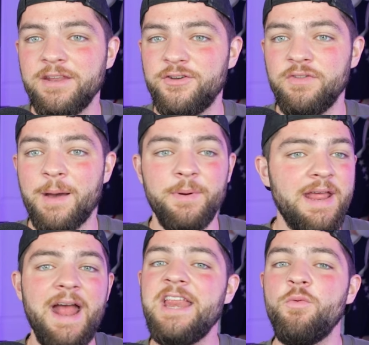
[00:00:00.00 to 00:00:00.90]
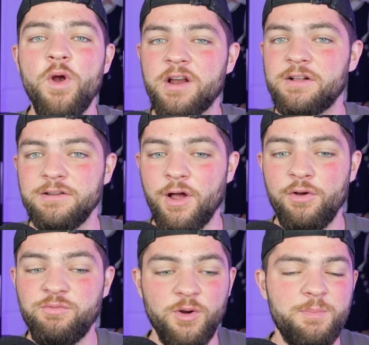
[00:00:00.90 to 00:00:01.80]
can do that, but anywhere
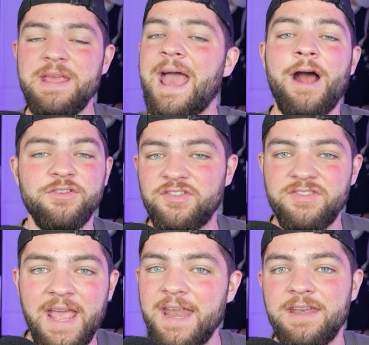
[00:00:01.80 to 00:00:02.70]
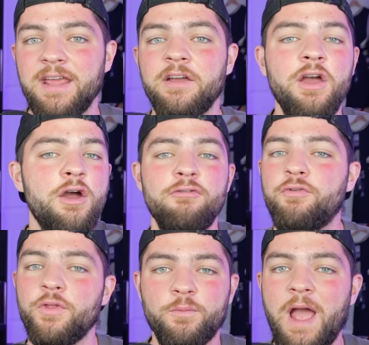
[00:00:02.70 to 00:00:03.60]
close would be outstanding
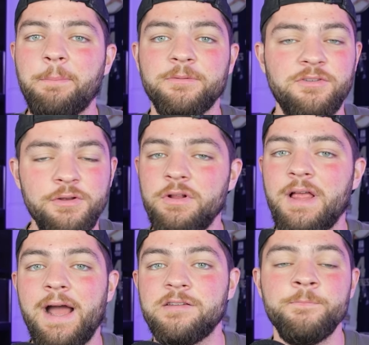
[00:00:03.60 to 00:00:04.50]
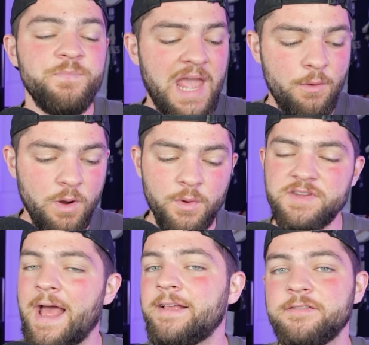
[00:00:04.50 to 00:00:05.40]
for the Raptors to utilize. And what
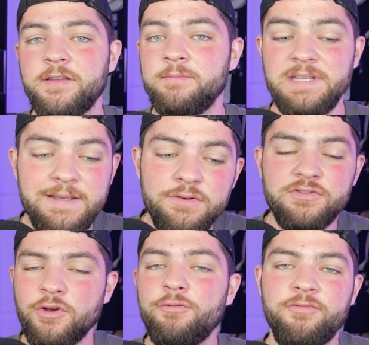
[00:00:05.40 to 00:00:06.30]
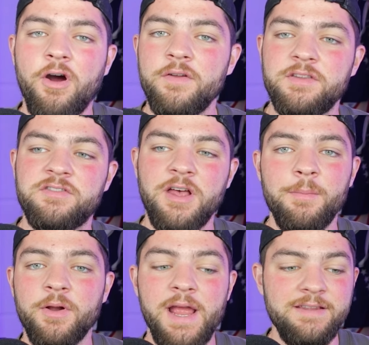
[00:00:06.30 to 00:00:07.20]
was excellent even so far this
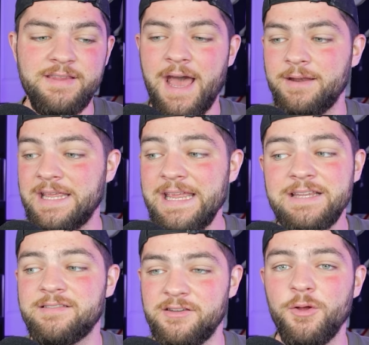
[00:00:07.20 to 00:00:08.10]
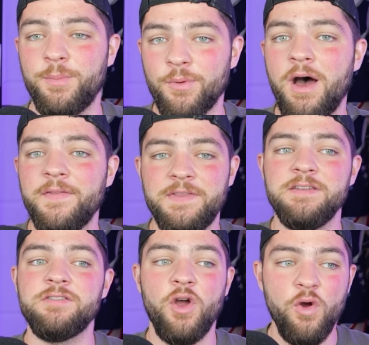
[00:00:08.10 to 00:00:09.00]
summer is that he still brought
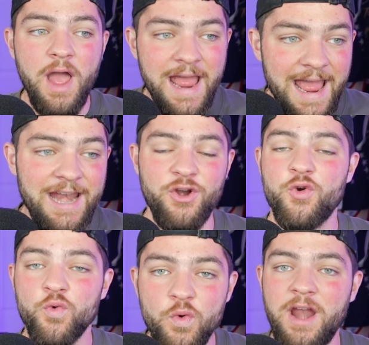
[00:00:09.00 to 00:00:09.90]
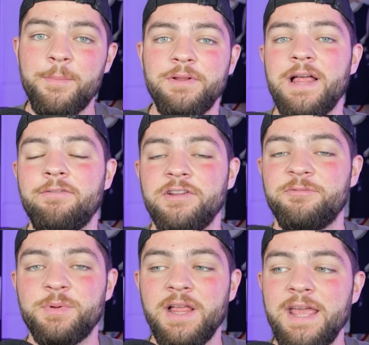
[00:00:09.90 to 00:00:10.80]
this incredible level
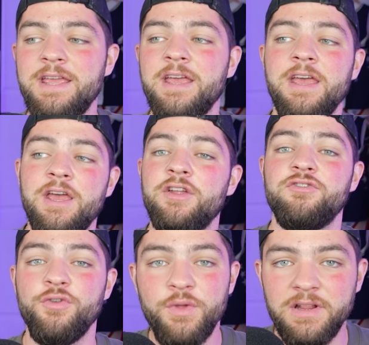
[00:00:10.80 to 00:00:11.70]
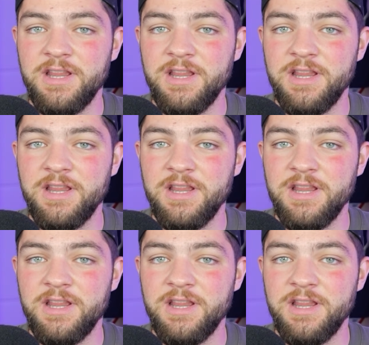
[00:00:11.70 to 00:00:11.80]
of play to the